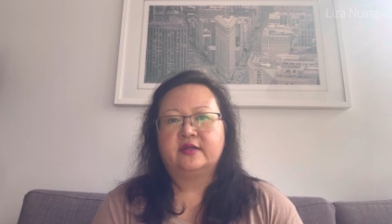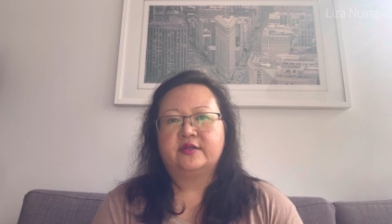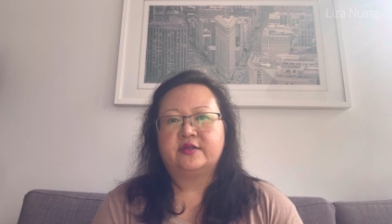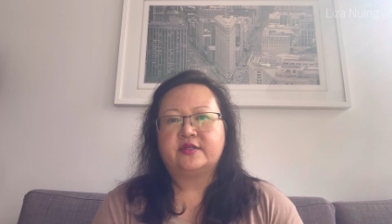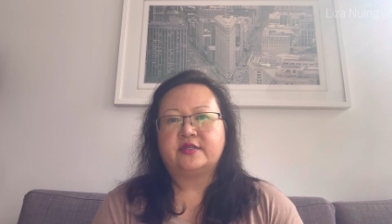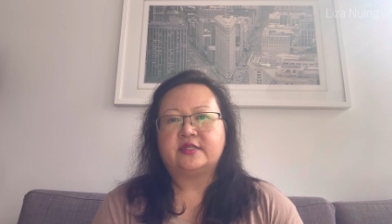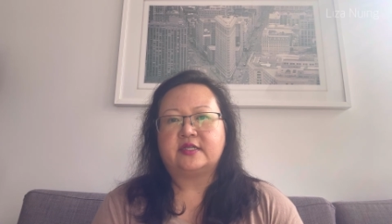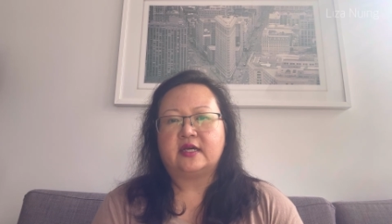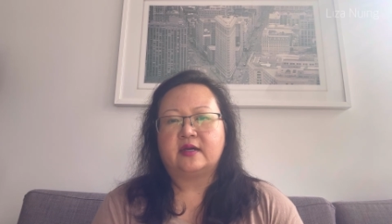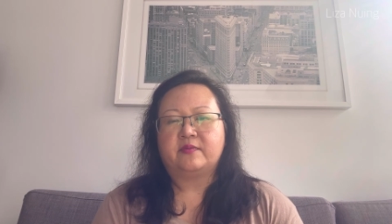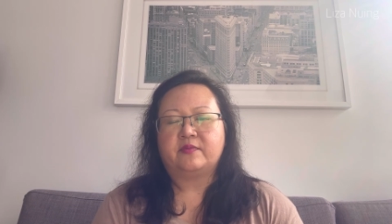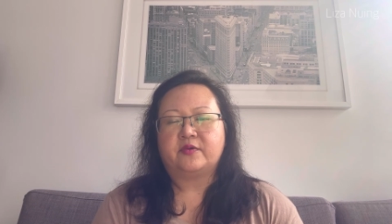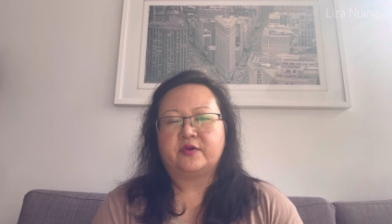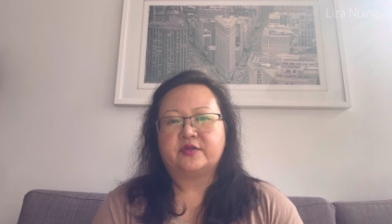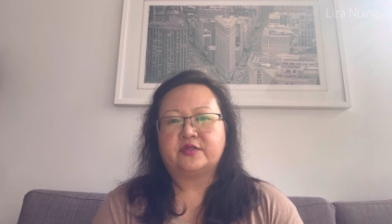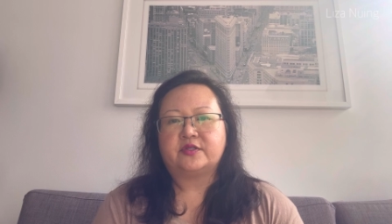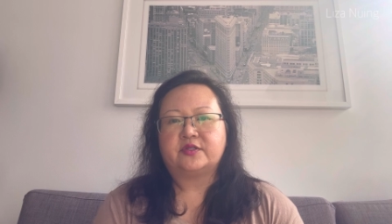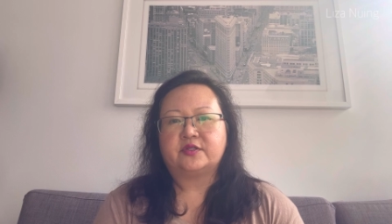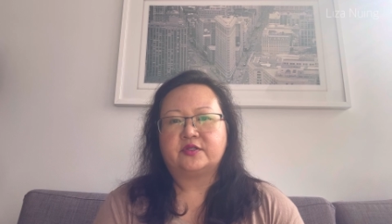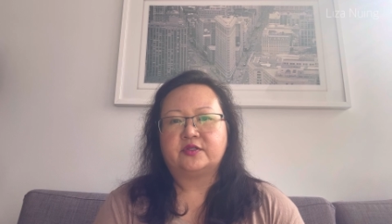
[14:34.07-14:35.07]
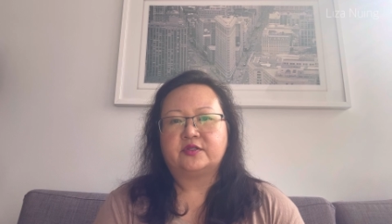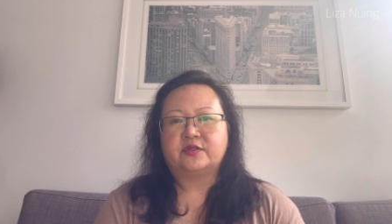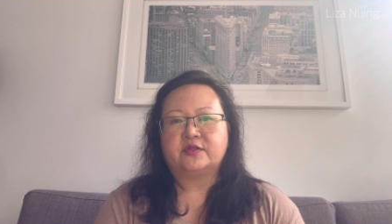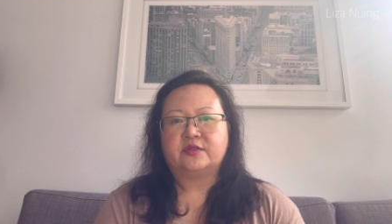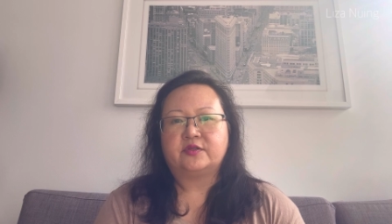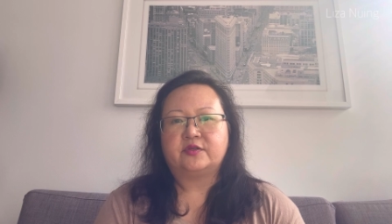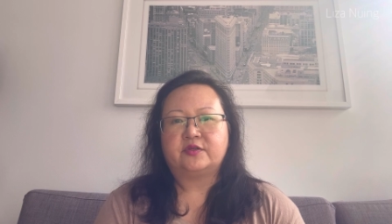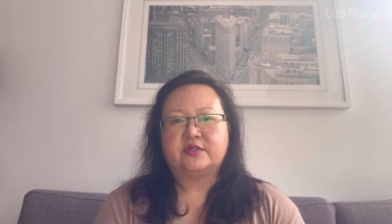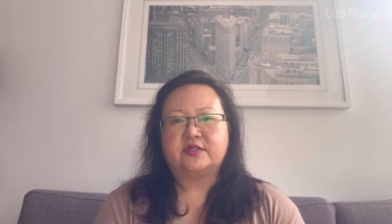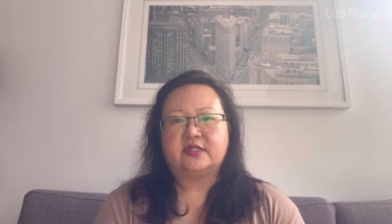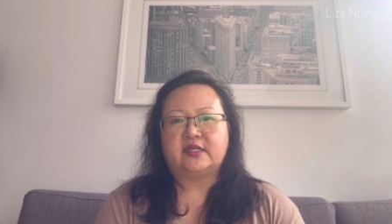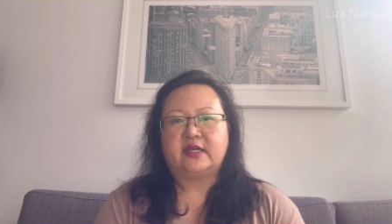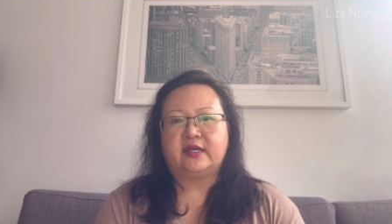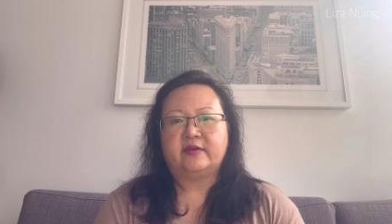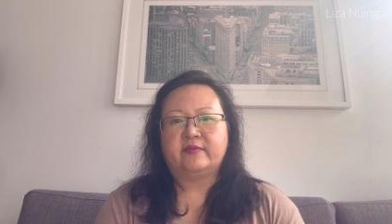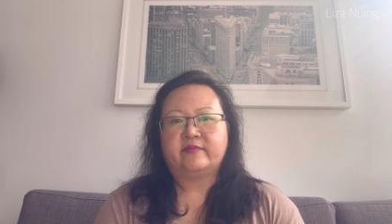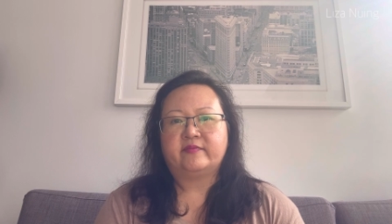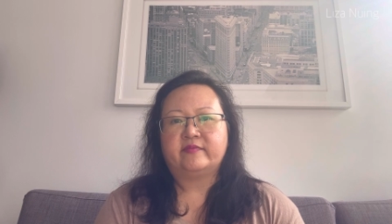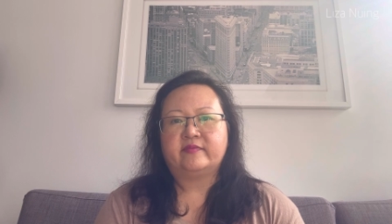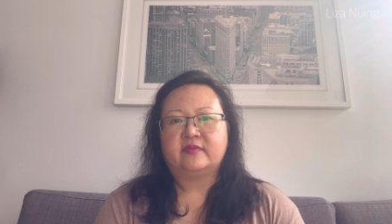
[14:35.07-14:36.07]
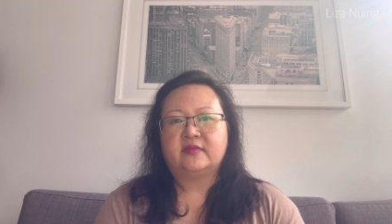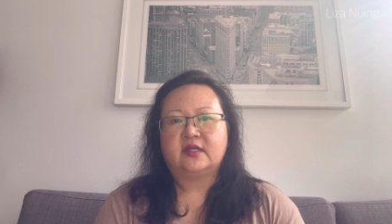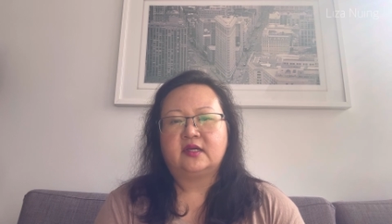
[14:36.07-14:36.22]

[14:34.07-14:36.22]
Singapore to Kuching